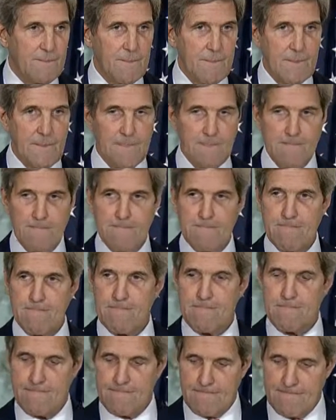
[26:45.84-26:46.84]

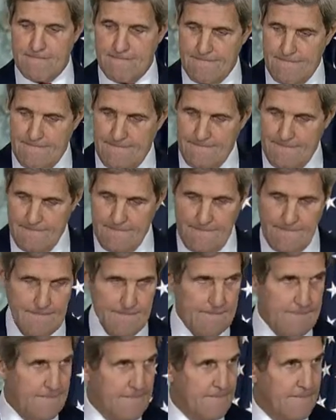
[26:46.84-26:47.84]

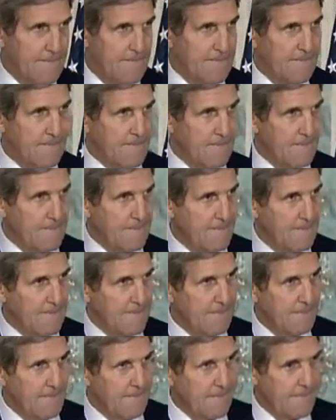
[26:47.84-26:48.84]

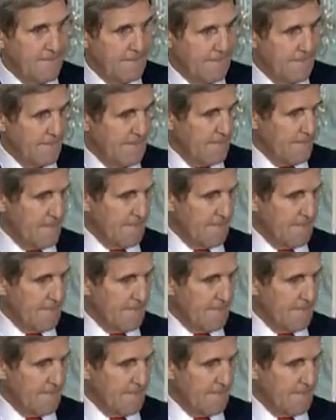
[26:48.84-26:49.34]
No one is speaking in this clip.